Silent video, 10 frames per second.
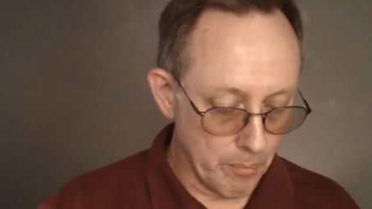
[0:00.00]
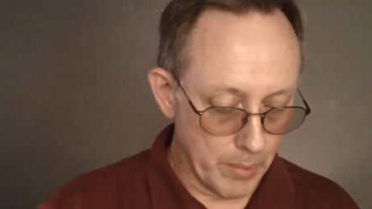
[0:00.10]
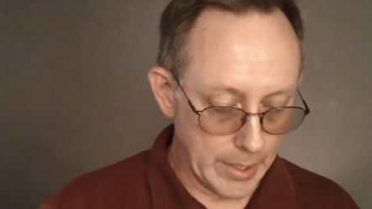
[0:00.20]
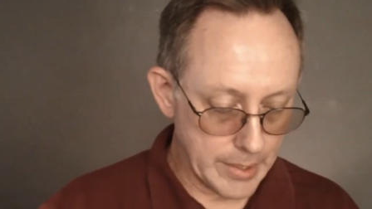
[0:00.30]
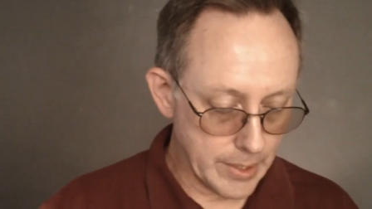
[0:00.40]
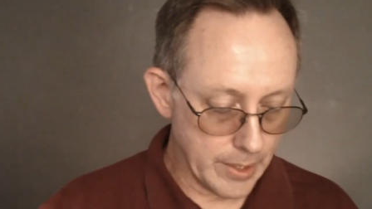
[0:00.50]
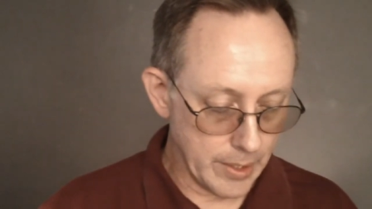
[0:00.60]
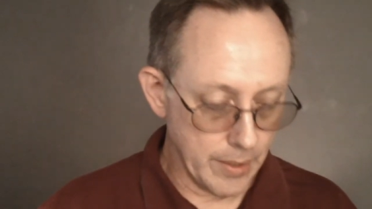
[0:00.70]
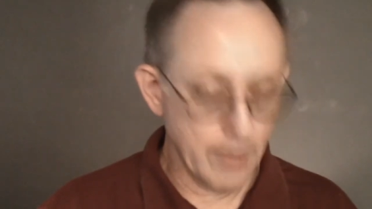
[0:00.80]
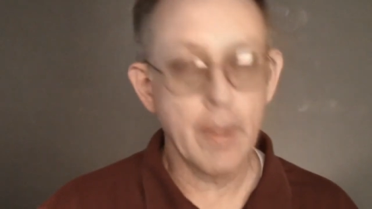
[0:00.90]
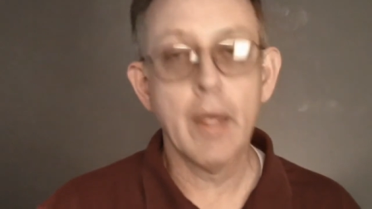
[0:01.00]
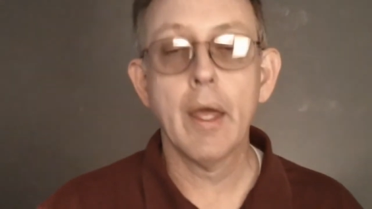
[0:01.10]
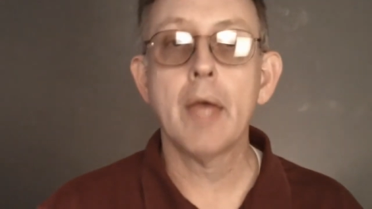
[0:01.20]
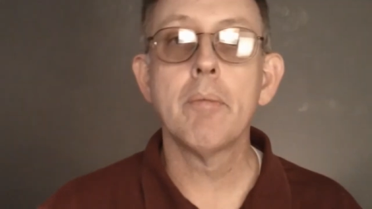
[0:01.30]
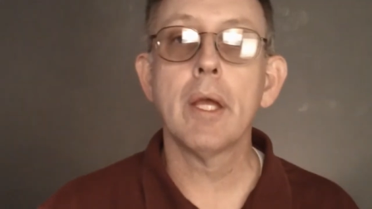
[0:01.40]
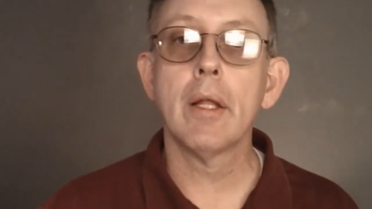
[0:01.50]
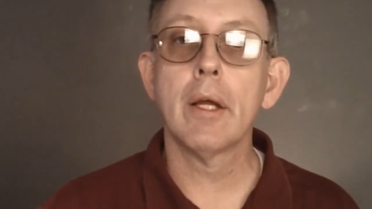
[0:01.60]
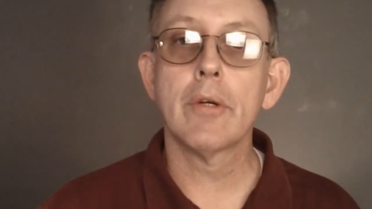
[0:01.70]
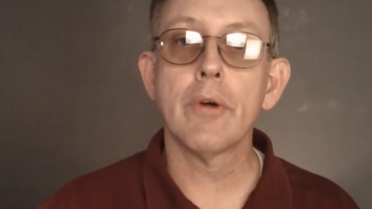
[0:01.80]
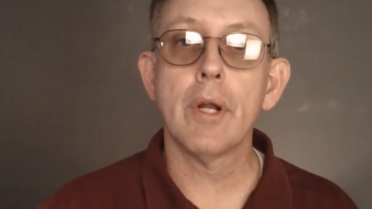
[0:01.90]
But uh, the ME
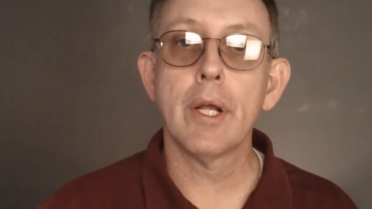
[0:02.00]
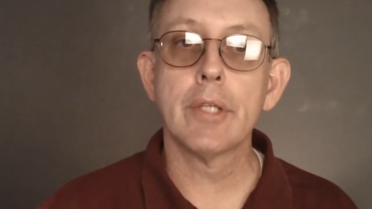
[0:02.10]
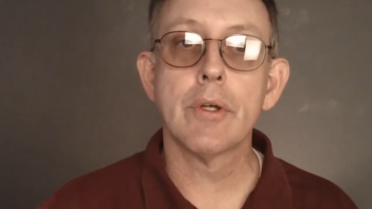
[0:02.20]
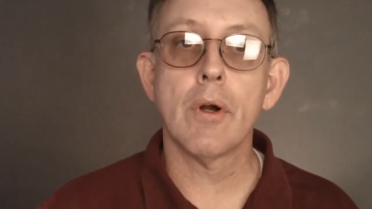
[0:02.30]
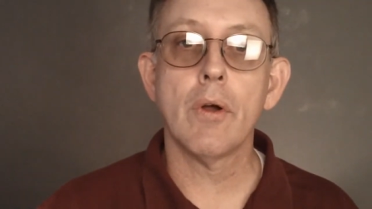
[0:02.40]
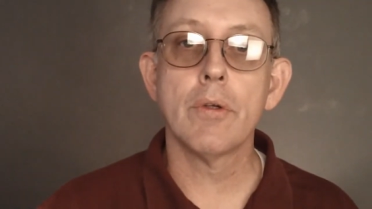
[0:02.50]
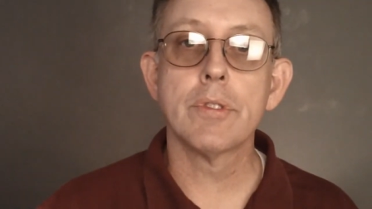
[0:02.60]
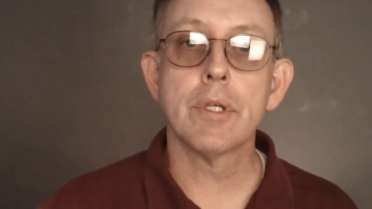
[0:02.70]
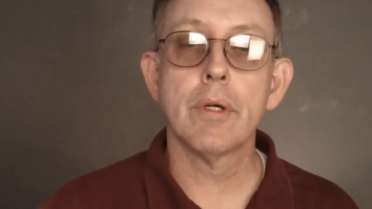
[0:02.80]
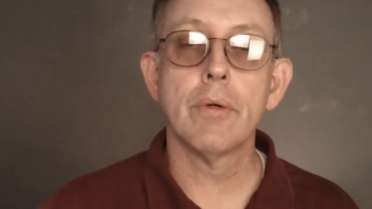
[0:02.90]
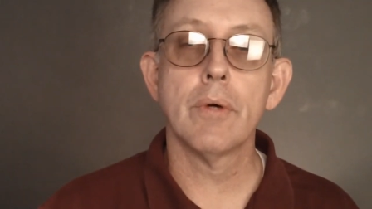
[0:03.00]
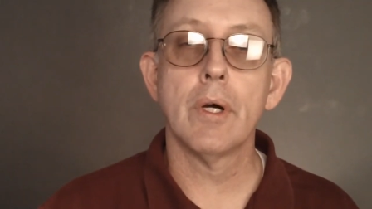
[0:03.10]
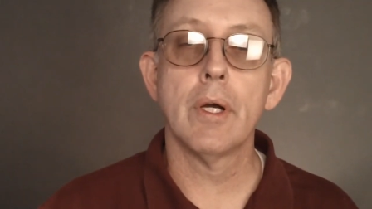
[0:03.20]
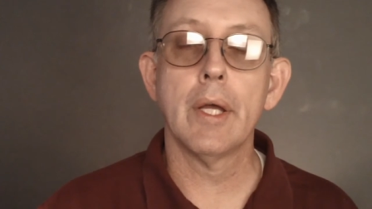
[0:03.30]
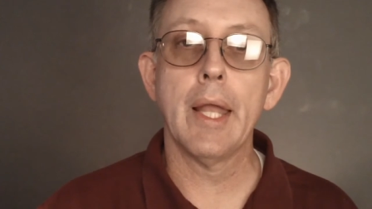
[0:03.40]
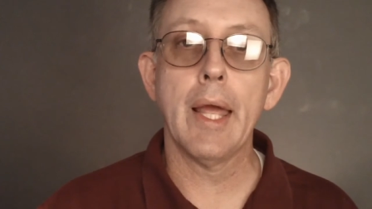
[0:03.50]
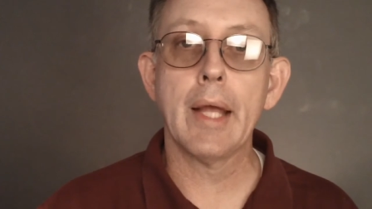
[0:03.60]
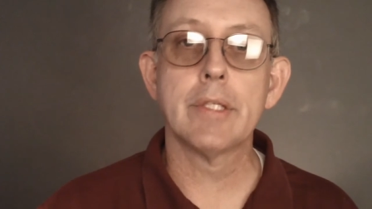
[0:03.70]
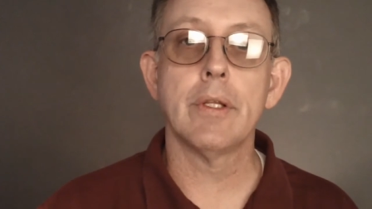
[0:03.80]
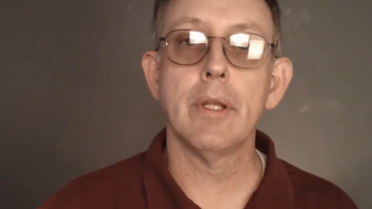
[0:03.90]
Electronics are also uh, an
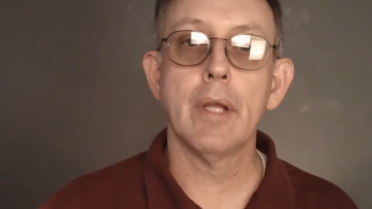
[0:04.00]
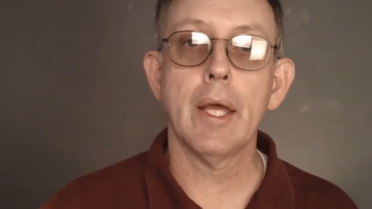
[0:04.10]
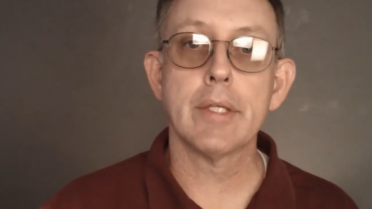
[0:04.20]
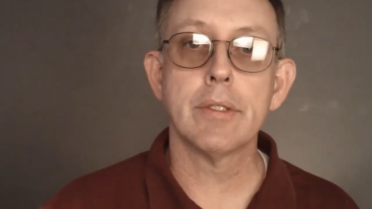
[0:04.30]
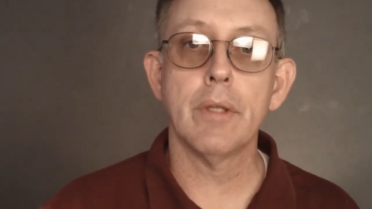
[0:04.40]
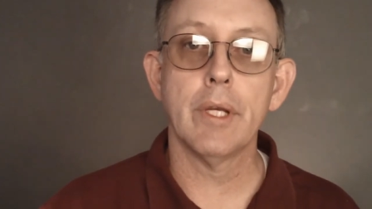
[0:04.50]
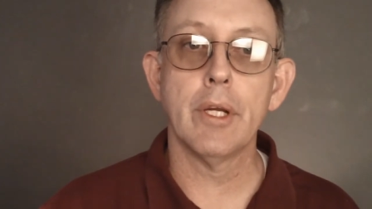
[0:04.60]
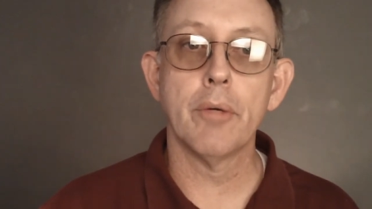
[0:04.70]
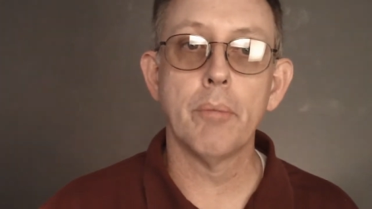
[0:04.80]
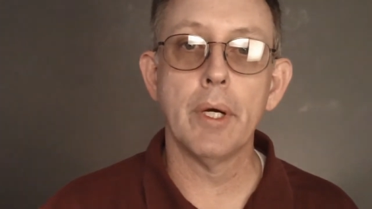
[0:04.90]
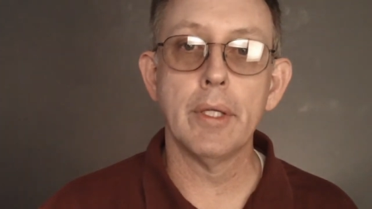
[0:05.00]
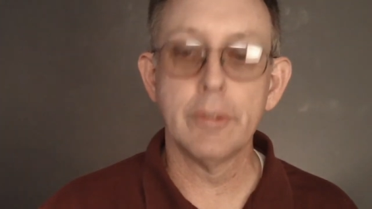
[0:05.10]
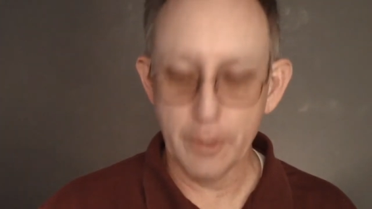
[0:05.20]
excellent, excellent earbud.